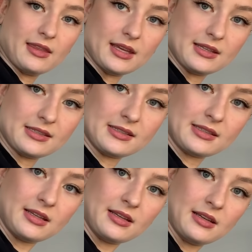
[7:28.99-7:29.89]

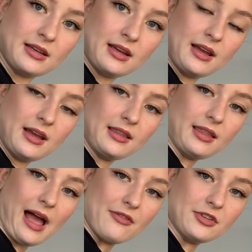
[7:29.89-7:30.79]
this
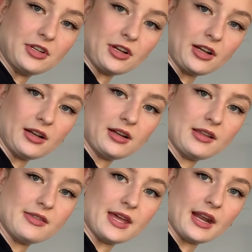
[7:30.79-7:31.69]
lavender
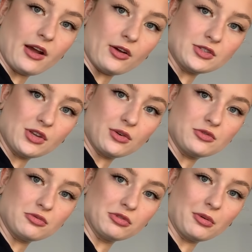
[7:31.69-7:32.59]
that I also
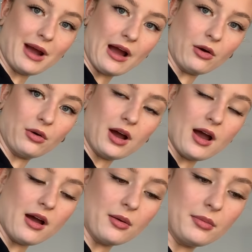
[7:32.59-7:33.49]
drew out,
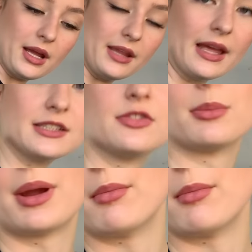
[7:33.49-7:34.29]
and that's for my